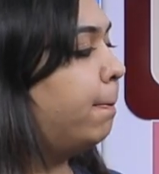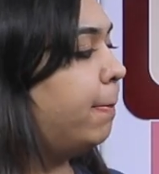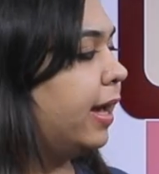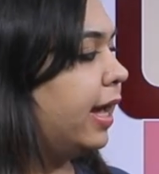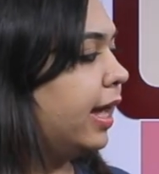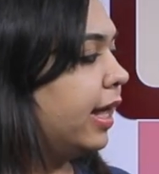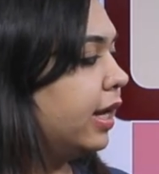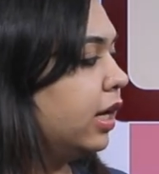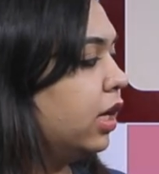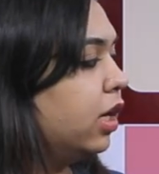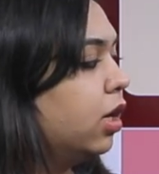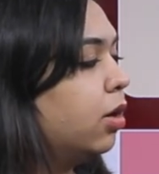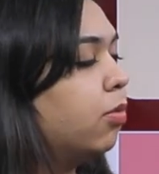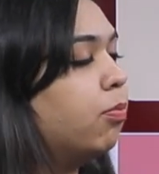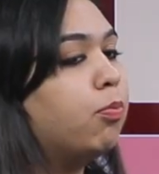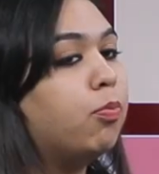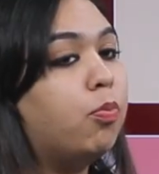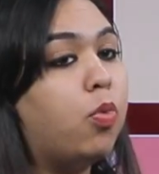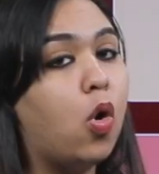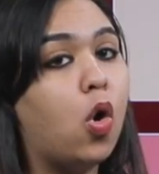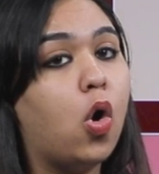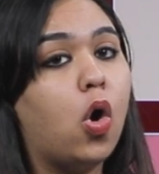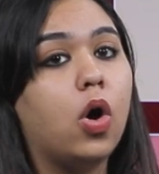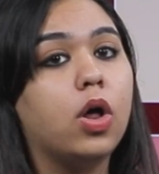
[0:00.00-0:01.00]
pen,
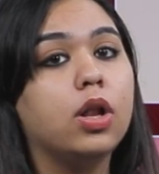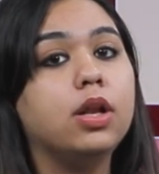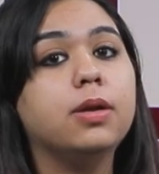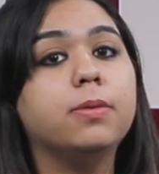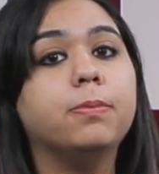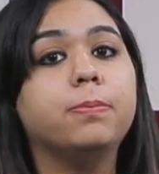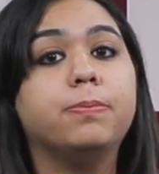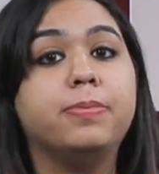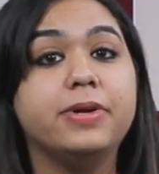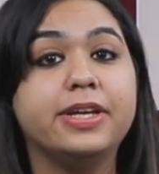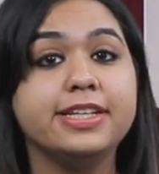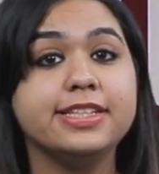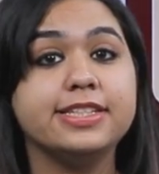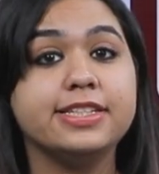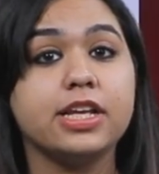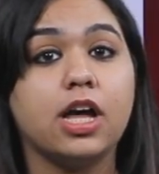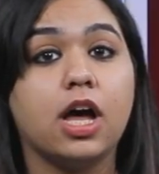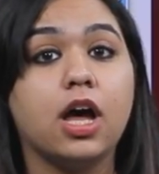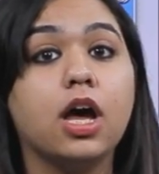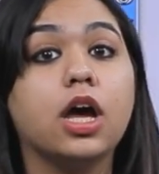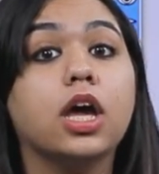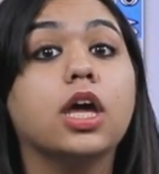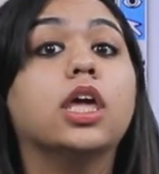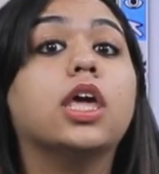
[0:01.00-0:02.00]
ball,
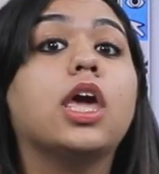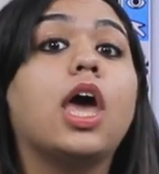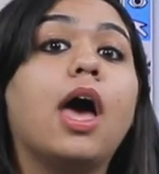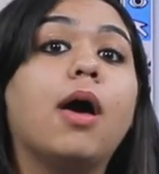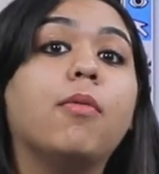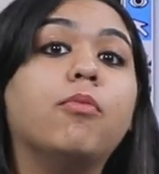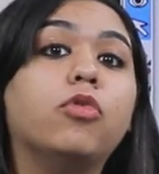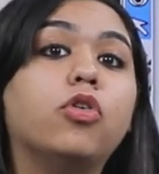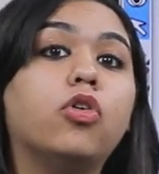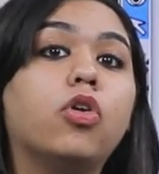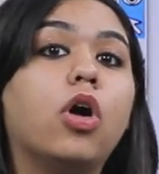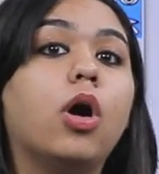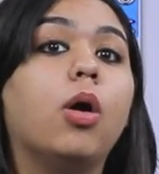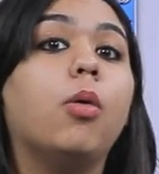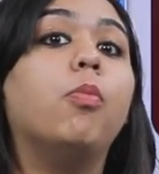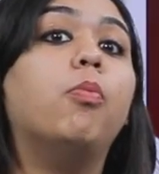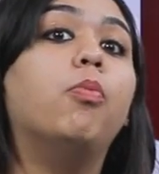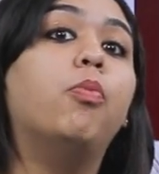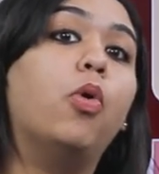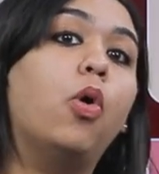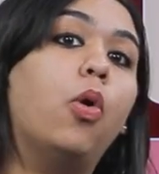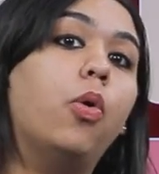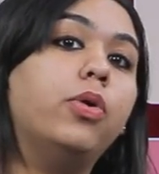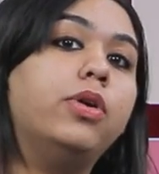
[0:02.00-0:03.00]
pizza, camera,
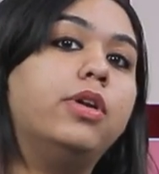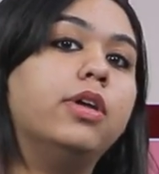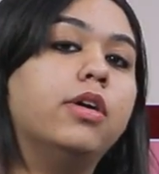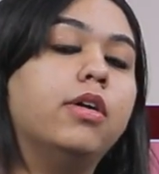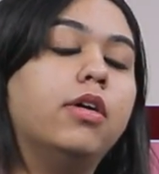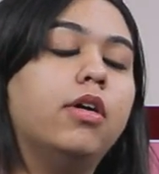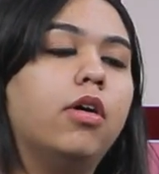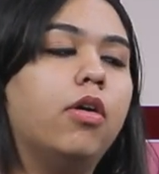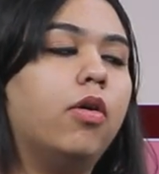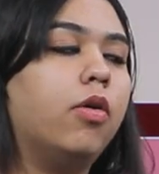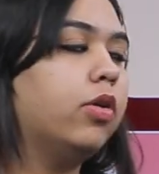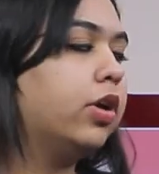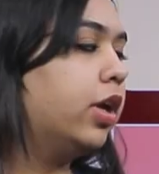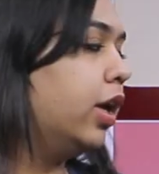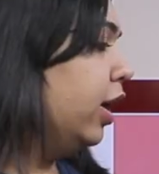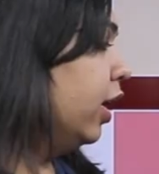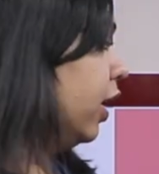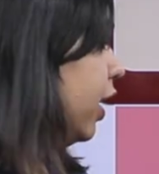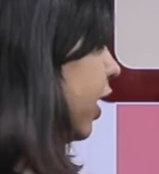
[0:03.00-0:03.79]
board. Okay,